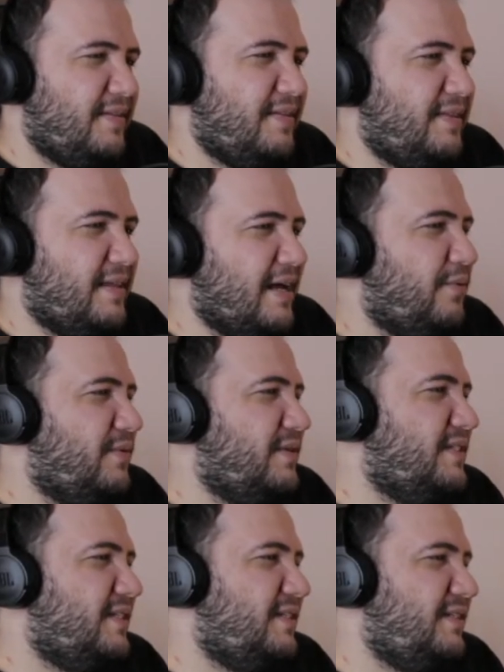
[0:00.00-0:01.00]
That
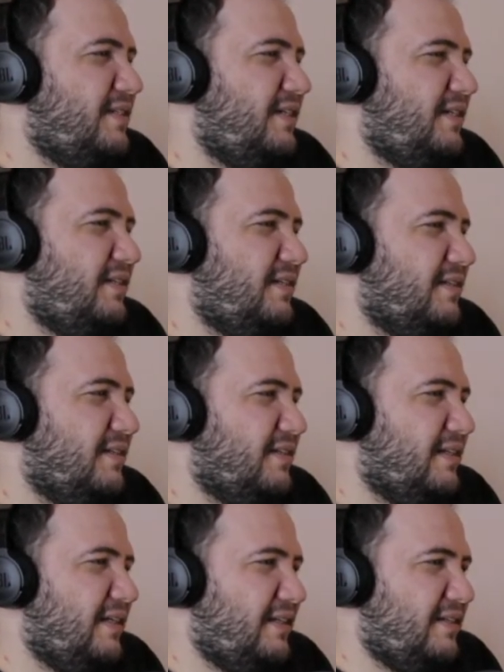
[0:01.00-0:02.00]
was indeed
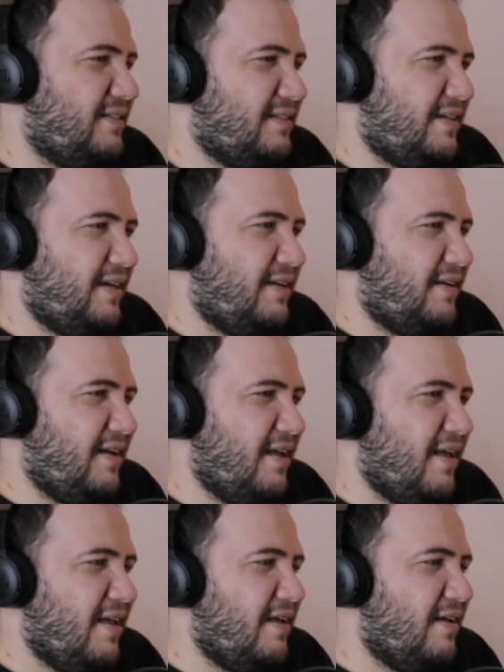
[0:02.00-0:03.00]
insane.
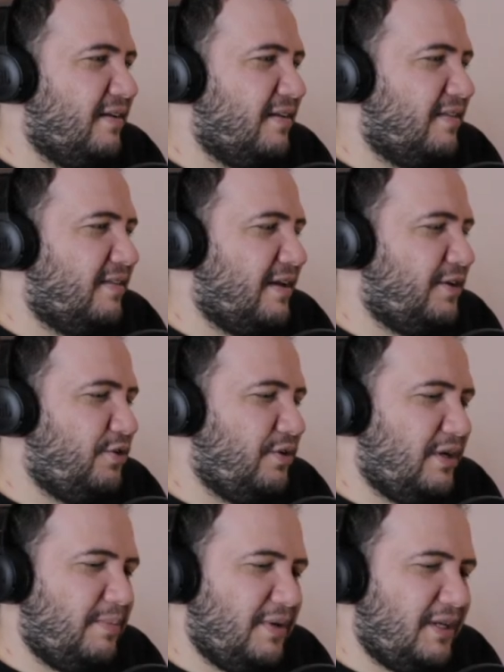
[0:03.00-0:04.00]
Thank you,
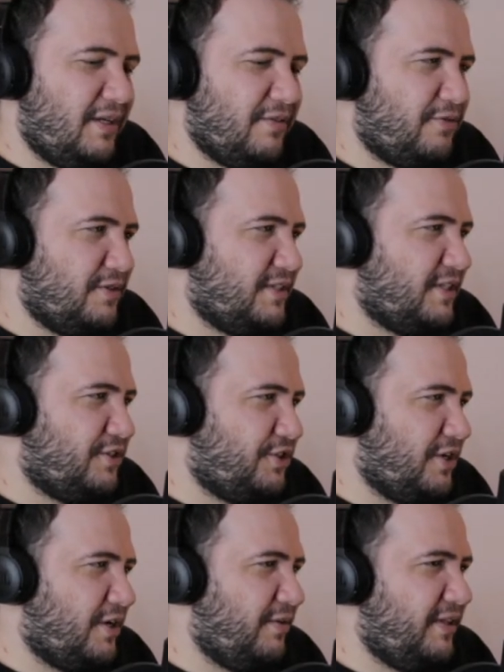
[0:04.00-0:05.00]
Emilia, for
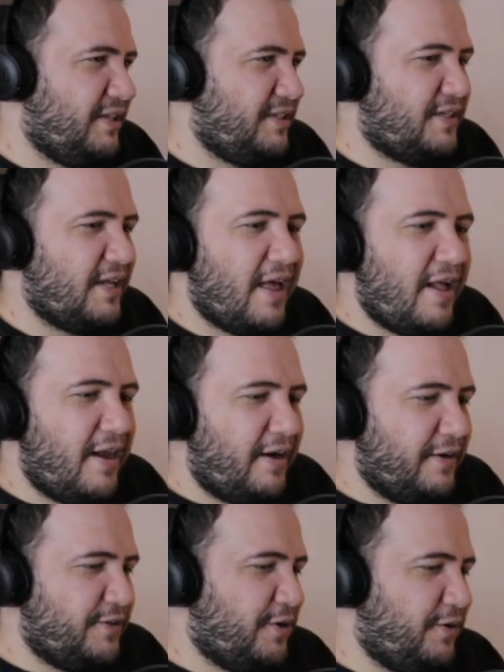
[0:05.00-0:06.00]
sharing this.
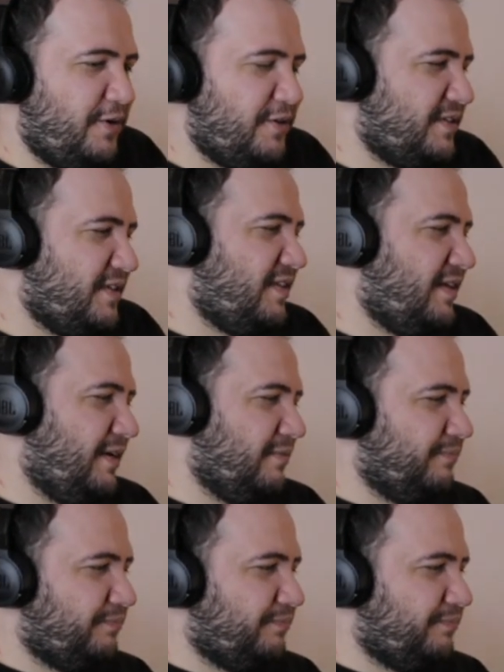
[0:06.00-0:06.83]
So here's the thing.